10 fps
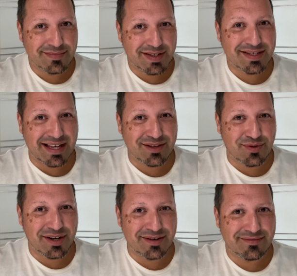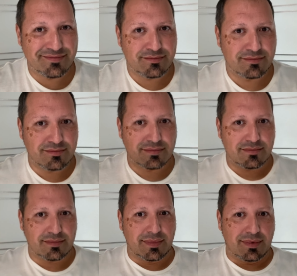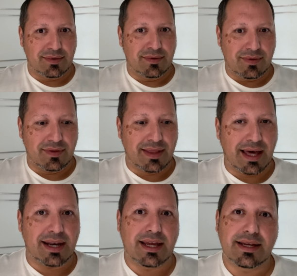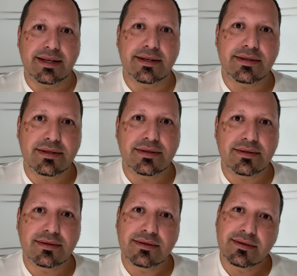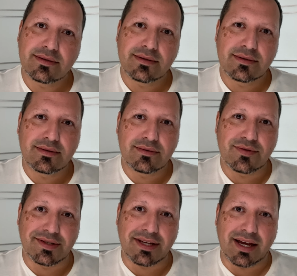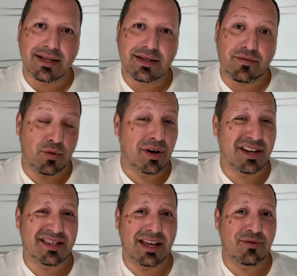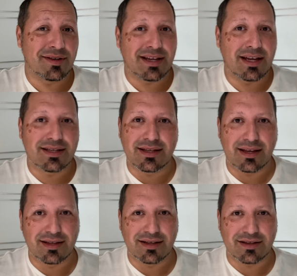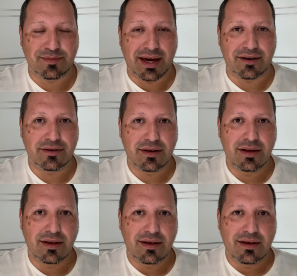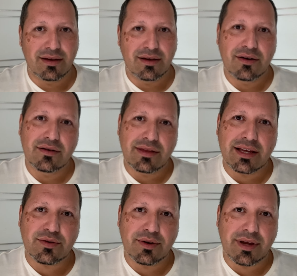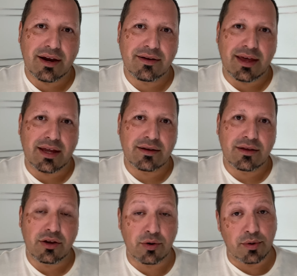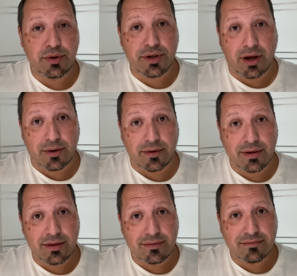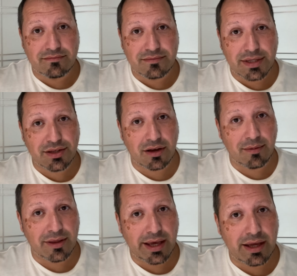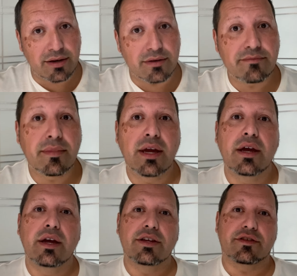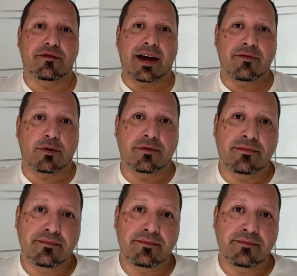because that's where that is, resides. If you want to say resides, it, it doesn't matter. That's where you carry that. Your root chakra. Let's talk about that. Survival.